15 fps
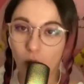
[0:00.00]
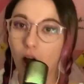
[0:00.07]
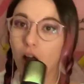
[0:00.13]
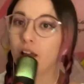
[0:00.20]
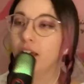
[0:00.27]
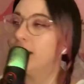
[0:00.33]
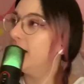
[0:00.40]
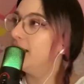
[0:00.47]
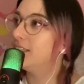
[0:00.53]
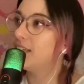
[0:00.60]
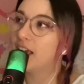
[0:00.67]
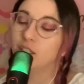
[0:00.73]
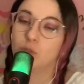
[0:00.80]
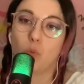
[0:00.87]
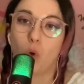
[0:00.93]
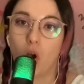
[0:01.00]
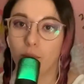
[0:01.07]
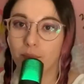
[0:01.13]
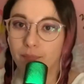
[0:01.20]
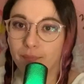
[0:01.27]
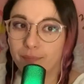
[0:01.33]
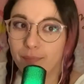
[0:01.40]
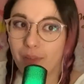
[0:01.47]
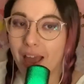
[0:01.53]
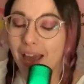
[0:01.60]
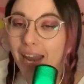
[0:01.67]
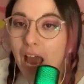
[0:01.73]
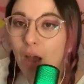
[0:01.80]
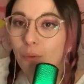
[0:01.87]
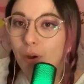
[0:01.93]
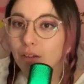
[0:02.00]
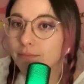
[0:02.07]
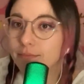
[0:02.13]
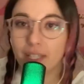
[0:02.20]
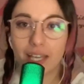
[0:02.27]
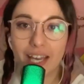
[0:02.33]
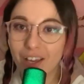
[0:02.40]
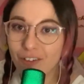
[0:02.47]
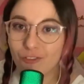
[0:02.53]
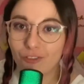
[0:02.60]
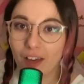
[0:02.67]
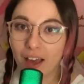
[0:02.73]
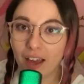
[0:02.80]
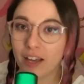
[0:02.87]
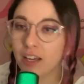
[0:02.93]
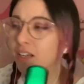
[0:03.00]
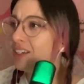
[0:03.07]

are. It takes what? An hour? If that.